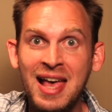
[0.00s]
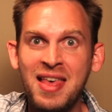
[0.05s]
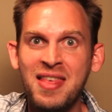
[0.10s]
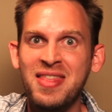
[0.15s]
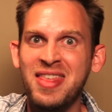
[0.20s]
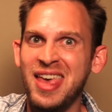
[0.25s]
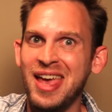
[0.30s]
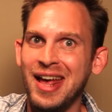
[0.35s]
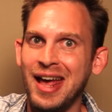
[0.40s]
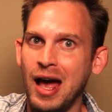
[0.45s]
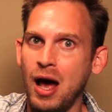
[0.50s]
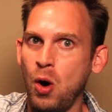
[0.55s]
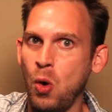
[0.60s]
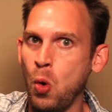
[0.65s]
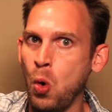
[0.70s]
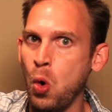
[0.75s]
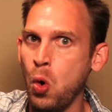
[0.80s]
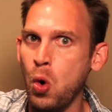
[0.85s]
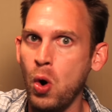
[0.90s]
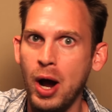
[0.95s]
They got
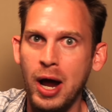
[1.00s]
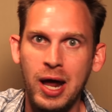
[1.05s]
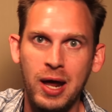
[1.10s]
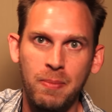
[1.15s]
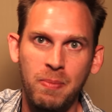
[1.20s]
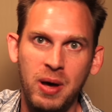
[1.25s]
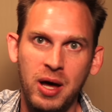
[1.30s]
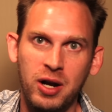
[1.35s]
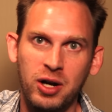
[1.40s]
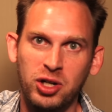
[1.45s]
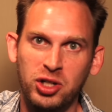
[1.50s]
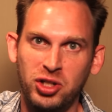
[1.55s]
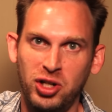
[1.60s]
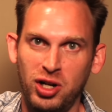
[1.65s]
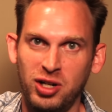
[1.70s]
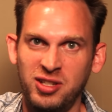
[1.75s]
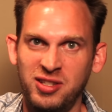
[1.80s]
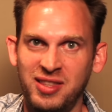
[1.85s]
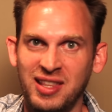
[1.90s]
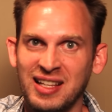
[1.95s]
way better
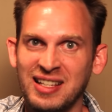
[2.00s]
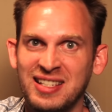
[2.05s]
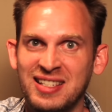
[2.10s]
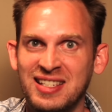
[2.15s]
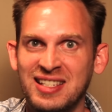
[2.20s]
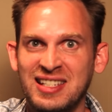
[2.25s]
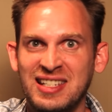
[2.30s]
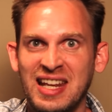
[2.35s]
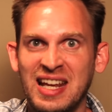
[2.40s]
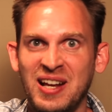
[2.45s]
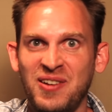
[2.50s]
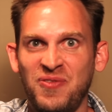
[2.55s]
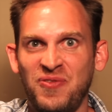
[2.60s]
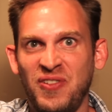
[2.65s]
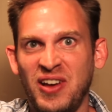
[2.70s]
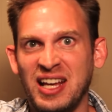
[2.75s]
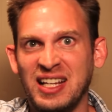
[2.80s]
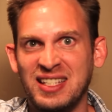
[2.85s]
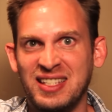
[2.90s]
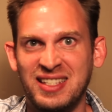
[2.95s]
shirts than Stink
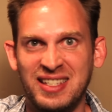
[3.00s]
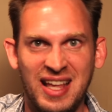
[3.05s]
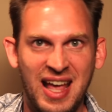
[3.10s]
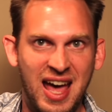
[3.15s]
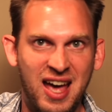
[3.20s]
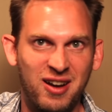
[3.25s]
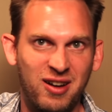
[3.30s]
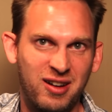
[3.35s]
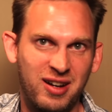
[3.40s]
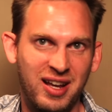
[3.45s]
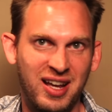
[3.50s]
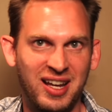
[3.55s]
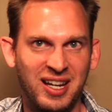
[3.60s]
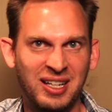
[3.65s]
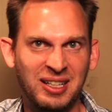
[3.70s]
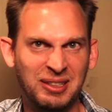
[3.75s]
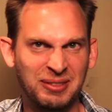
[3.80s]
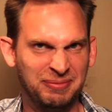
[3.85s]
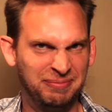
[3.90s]
Face Saturday.